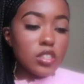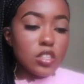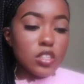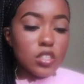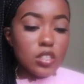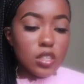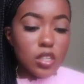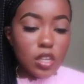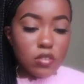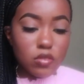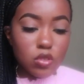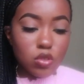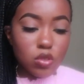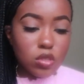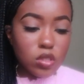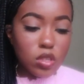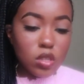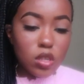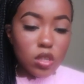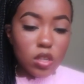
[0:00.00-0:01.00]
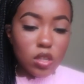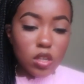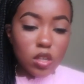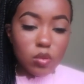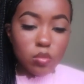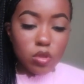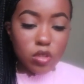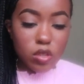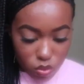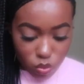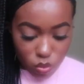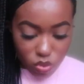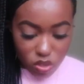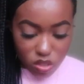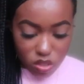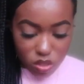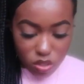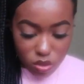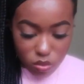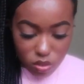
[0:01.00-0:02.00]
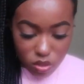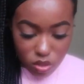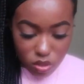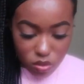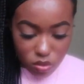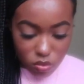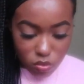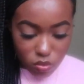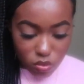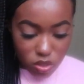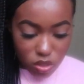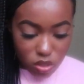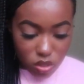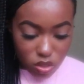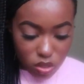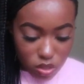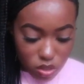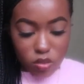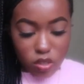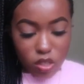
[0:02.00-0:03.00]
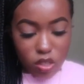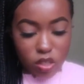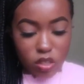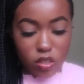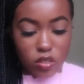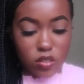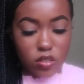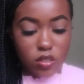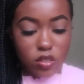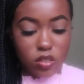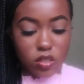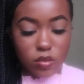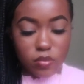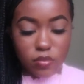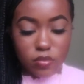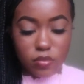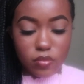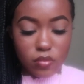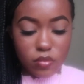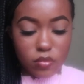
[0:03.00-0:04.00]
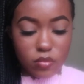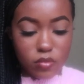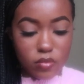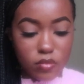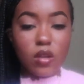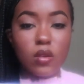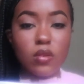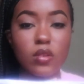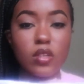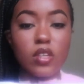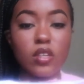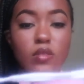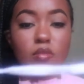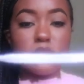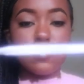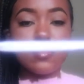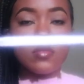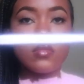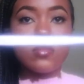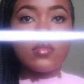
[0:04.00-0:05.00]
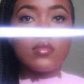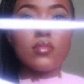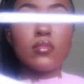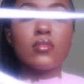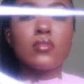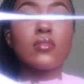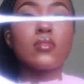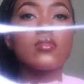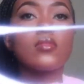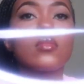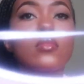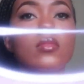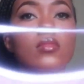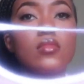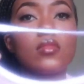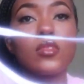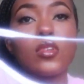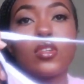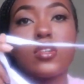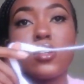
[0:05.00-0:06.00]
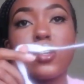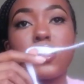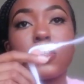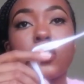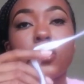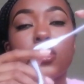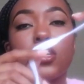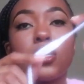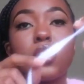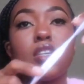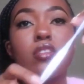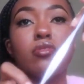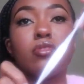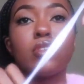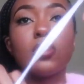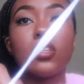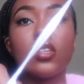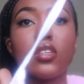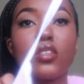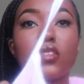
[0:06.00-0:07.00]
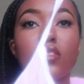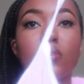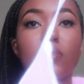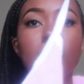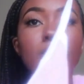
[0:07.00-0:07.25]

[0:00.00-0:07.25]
it's this lavender top. What's going on with it? Okay, see, mm, -mm. Okay, girl i thought they had finessed